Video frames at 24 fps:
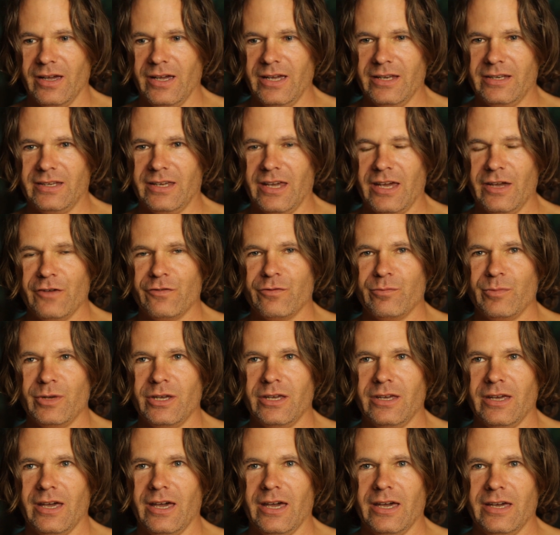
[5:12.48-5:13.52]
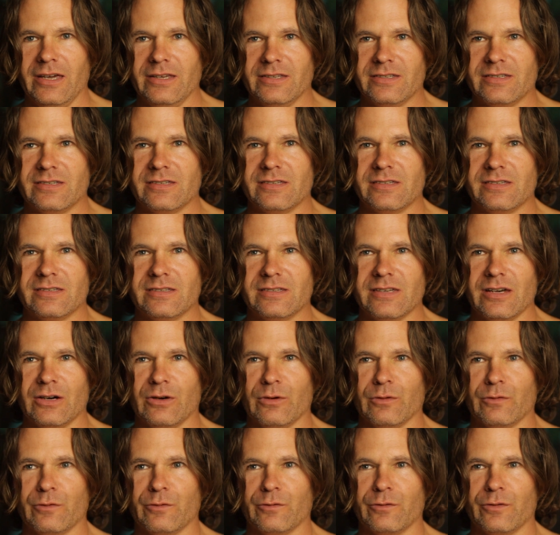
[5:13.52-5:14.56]
gave me a
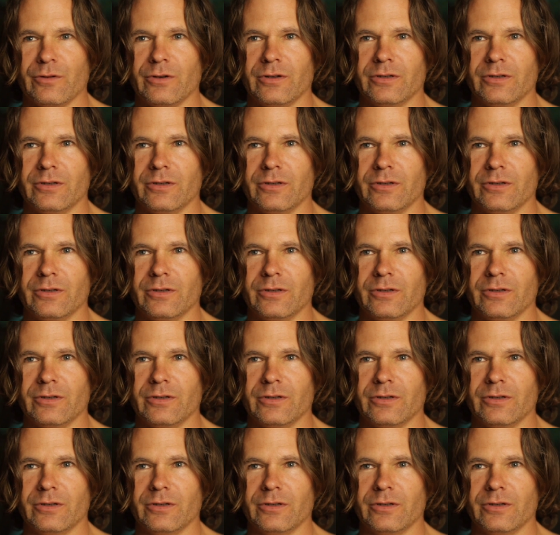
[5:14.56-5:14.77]
self,